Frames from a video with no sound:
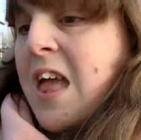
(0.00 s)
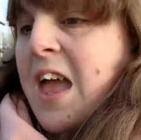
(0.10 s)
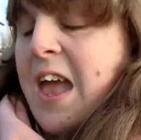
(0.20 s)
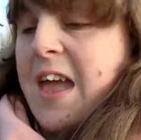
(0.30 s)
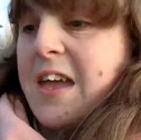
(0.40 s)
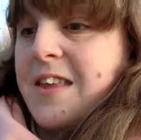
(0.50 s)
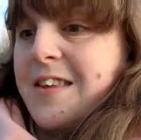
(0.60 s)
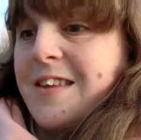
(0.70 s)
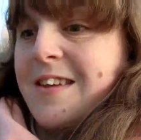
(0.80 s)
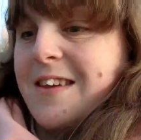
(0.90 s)
And
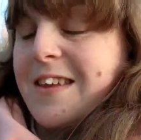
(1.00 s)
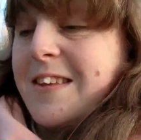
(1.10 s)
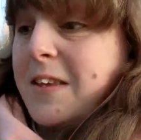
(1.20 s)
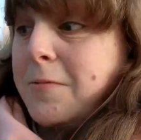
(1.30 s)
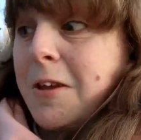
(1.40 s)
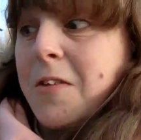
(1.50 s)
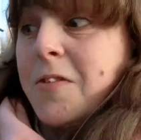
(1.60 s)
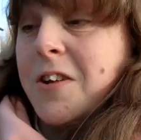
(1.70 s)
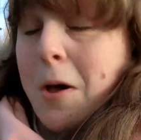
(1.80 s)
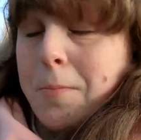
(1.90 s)
it takes me a
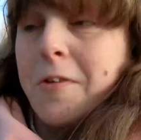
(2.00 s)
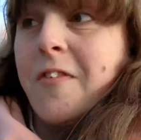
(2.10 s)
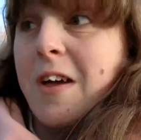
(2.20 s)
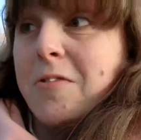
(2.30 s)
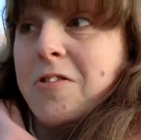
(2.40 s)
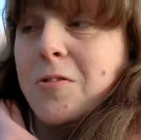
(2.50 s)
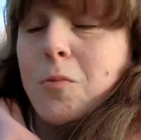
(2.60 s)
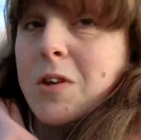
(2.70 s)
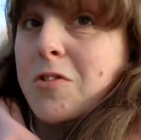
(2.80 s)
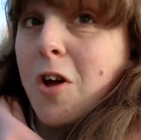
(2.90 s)
couple of hours to
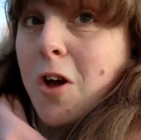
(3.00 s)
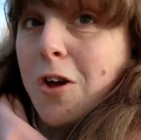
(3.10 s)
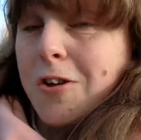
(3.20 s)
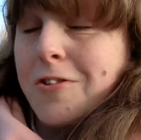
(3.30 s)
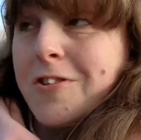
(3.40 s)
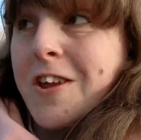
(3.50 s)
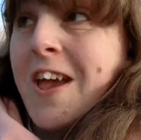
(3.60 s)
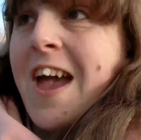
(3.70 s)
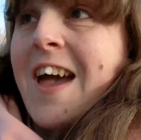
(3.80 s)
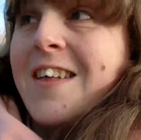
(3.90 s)
recharge.
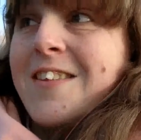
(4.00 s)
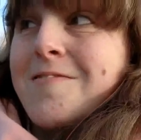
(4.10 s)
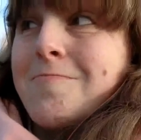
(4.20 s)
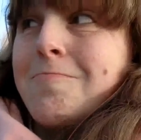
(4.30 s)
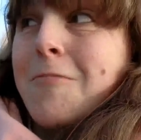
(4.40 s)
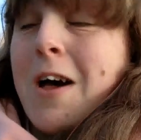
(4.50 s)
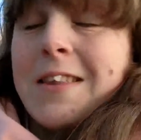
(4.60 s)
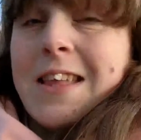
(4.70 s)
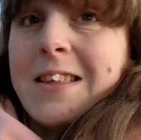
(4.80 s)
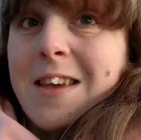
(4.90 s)
Well, at
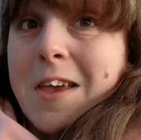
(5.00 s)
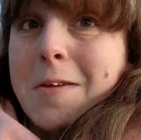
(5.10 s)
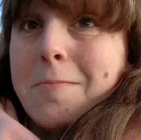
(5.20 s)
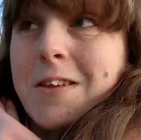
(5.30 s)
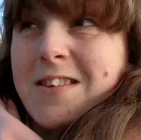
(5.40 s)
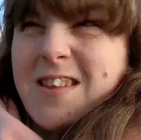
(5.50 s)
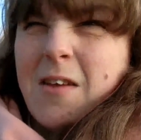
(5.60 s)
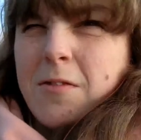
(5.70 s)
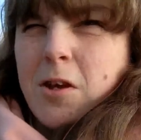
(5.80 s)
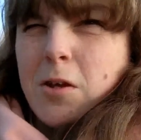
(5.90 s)
that time, it's
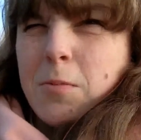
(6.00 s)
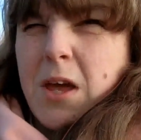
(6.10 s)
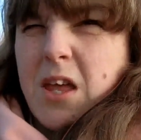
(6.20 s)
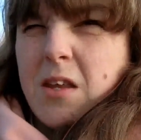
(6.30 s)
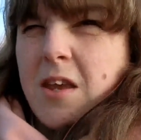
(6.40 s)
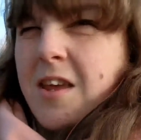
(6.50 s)
time to go to bed.